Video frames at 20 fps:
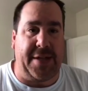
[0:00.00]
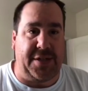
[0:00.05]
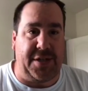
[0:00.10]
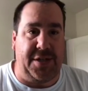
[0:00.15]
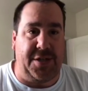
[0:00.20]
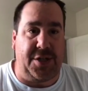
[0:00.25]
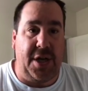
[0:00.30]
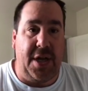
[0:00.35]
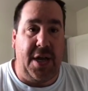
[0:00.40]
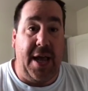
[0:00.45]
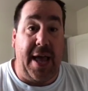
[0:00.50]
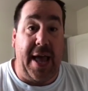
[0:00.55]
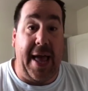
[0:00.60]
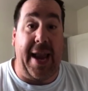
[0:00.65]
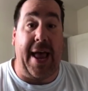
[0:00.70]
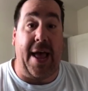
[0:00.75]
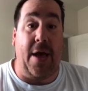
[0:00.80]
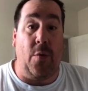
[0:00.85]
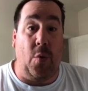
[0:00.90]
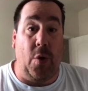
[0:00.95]
message,
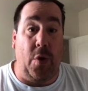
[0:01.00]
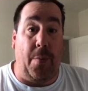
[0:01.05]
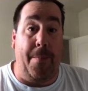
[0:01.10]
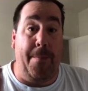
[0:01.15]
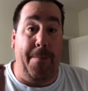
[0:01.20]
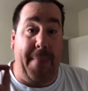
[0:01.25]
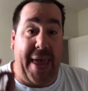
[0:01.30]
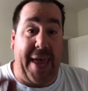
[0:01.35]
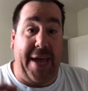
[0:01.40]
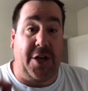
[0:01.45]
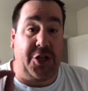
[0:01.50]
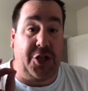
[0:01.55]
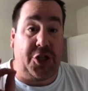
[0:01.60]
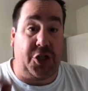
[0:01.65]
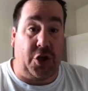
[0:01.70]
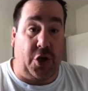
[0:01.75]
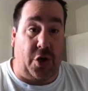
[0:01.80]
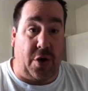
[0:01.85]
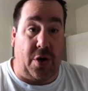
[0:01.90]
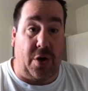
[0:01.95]
and I will make
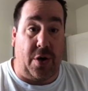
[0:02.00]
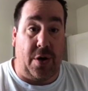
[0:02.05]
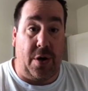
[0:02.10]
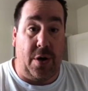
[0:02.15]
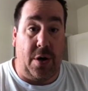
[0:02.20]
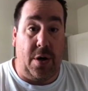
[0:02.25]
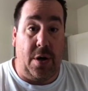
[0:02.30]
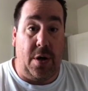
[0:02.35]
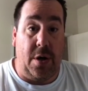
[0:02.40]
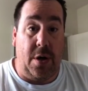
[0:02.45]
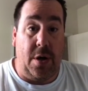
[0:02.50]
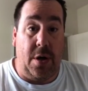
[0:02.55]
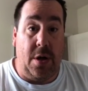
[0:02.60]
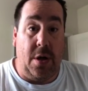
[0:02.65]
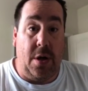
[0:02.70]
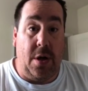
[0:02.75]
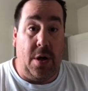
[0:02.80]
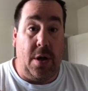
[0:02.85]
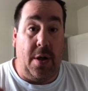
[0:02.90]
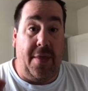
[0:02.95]
sure
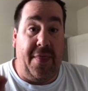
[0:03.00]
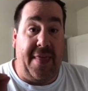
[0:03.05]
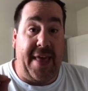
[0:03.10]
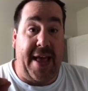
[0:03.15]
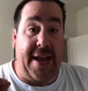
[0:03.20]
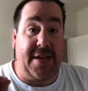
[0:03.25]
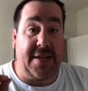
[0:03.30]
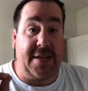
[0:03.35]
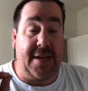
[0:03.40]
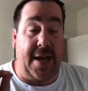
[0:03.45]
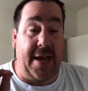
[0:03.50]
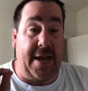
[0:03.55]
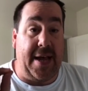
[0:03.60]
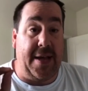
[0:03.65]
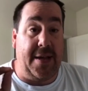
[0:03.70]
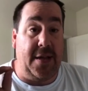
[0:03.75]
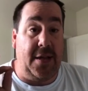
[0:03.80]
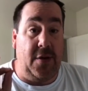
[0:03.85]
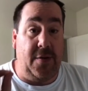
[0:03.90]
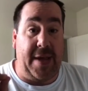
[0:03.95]
that
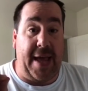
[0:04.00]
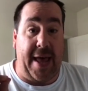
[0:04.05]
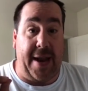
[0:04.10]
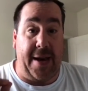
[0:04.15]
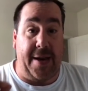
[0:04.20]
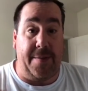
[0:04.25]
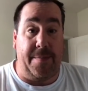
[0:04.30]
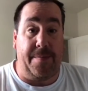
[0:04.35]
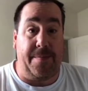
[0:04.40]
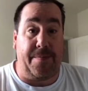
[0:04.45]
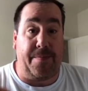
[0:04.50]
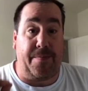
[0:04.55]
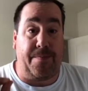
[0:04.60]
uh, you get it.